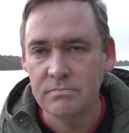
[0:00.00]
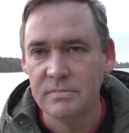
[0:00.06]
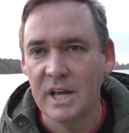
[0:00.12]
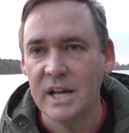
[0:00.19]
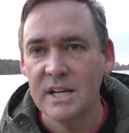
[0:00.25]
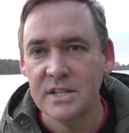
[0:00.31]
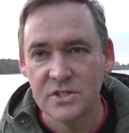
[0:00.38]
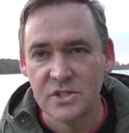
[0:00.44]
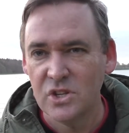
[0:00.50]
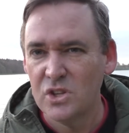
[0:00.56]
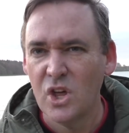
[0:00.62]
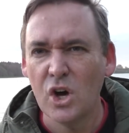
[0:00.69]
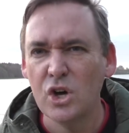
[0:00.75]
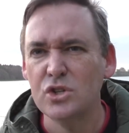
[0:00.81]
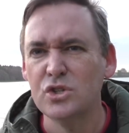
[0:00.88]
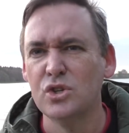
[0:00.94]
that is, to
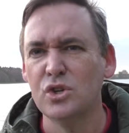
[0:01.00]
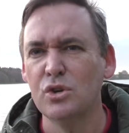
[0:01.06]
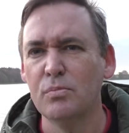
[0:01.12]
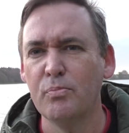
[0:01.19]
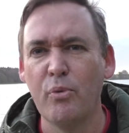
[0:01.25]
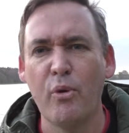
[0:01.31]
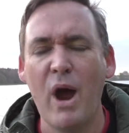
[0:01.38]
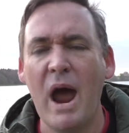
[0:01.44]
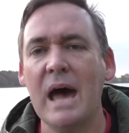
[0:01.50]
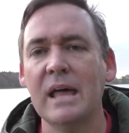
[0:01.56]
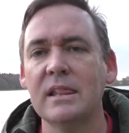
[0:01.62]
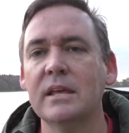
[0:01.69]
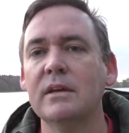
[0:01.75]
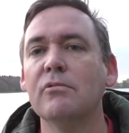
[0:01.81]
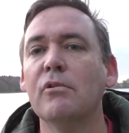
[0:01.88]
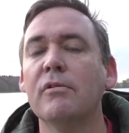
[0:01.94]
those who
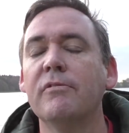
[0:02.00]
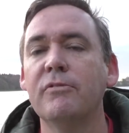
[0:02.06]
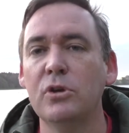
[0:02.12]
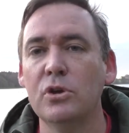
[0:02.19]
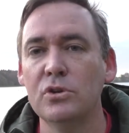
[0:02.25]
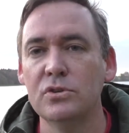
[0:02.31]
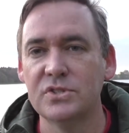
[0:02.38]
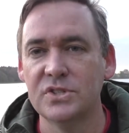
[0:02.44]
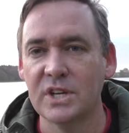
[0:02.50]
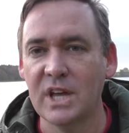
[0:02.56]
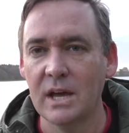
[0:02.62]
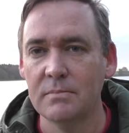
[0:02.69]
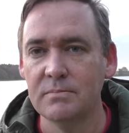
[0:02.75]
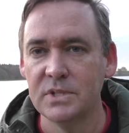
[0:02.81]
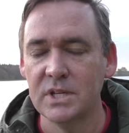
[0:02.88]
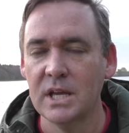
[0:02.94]
proudly refuse to
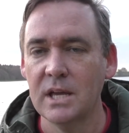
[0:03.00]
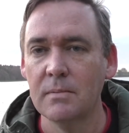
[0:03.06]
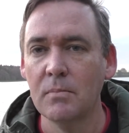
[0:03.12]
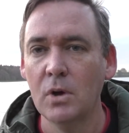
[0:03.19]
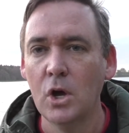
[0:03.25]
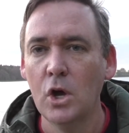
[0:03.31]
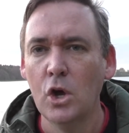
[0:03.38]
come to him,